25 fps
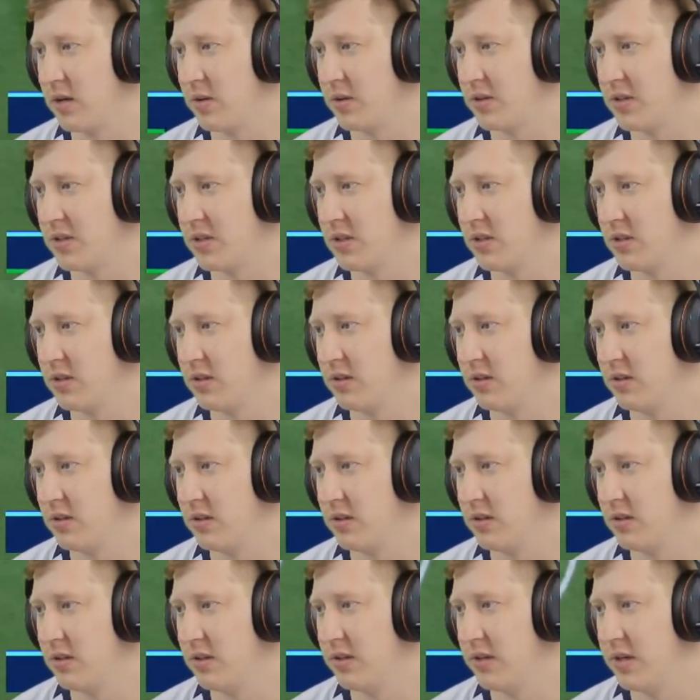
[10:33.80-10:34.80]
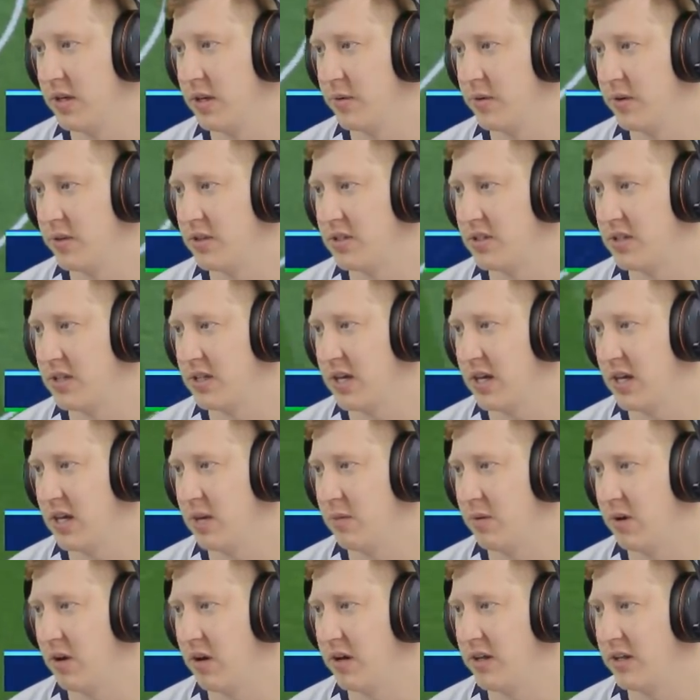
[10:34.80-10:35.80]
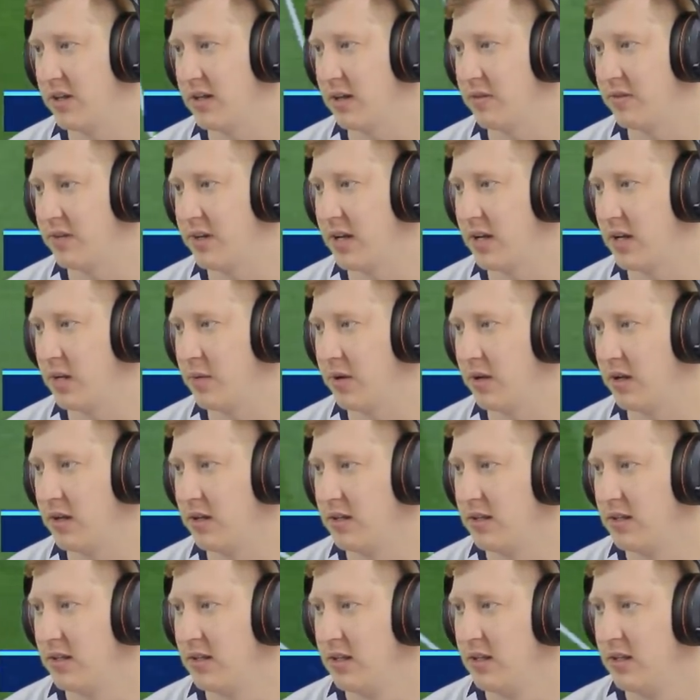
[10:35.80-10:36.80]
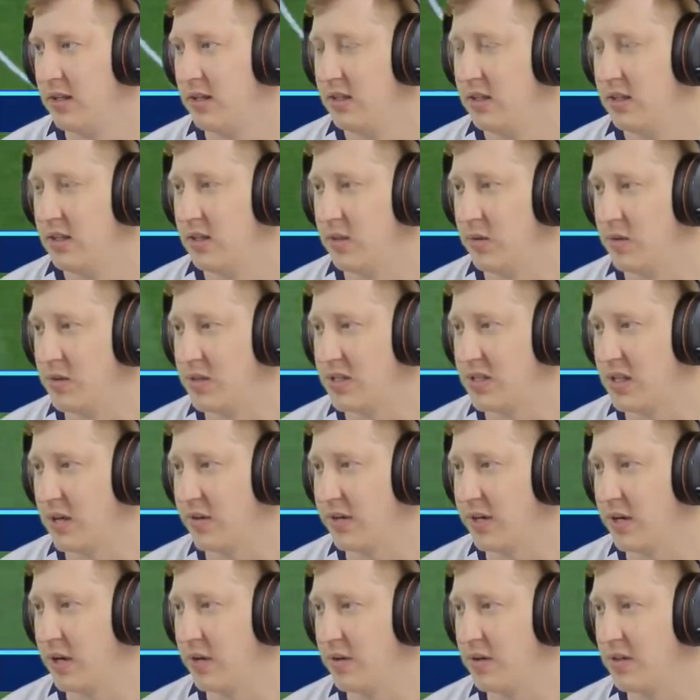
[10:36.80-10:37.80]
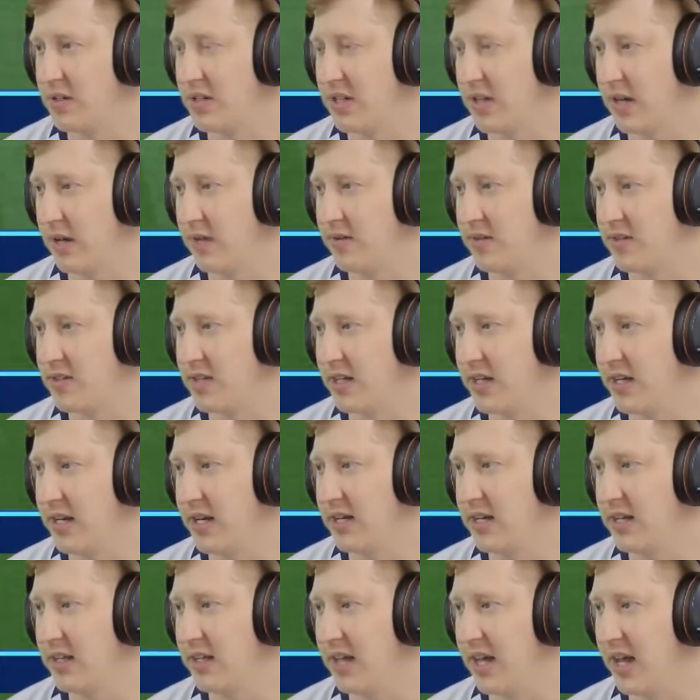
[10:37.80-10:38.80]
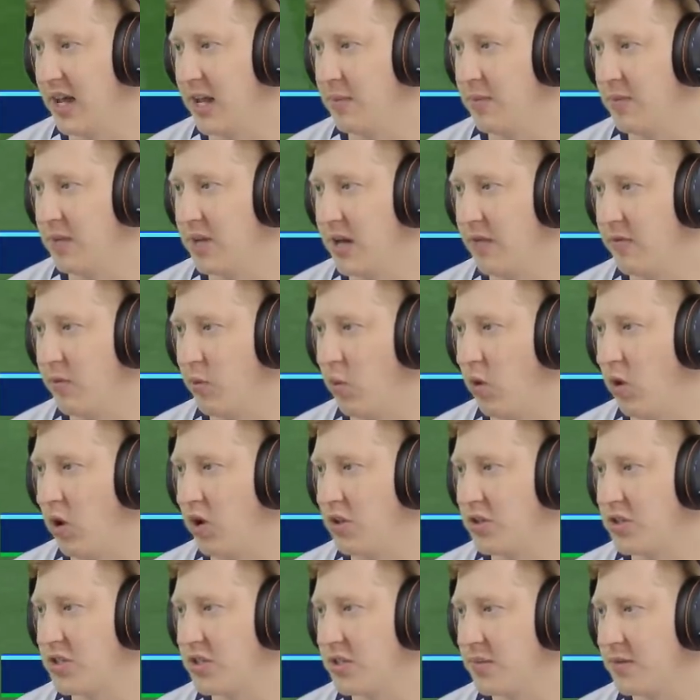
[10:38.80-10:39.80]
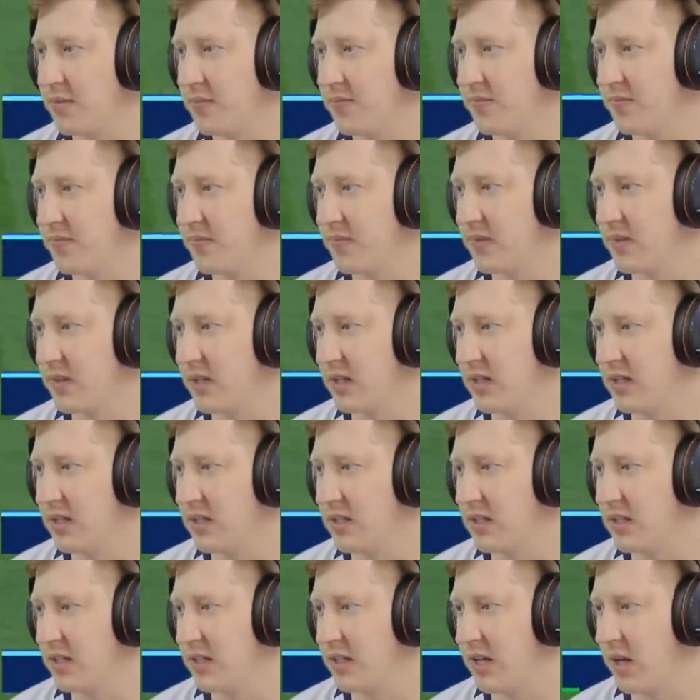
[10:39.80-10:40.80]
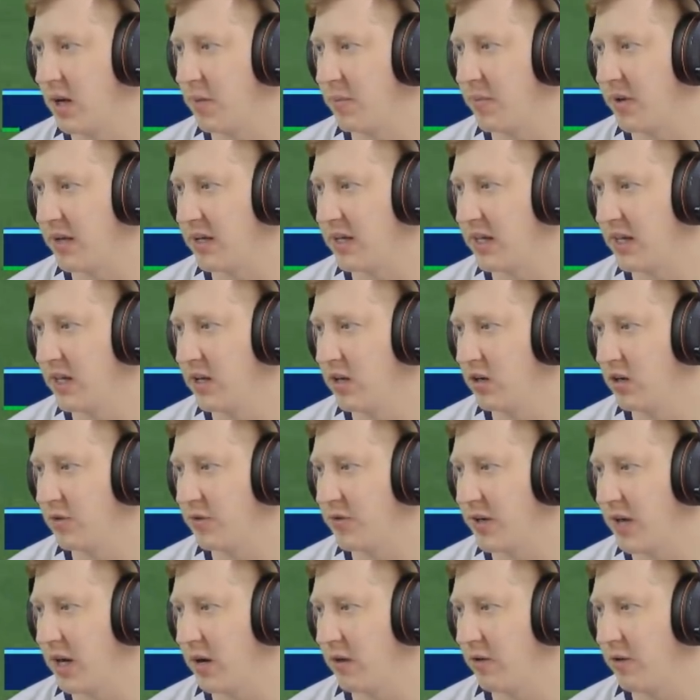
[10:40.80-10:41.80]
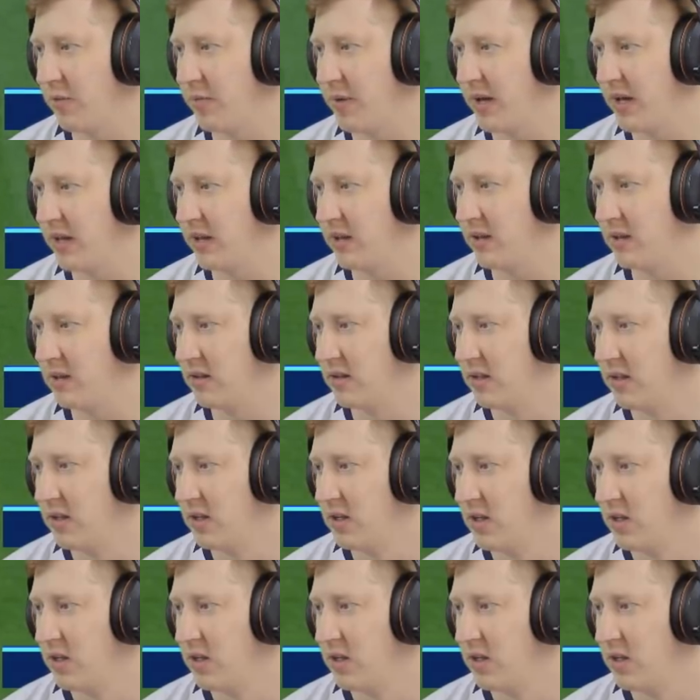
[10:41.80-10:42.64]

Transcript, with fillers: Eriksen, Neres to get in behind David Alaba. It's David Neres to give us the lead in the game that never was. And he's going to cut back here, look for Gareth Bale,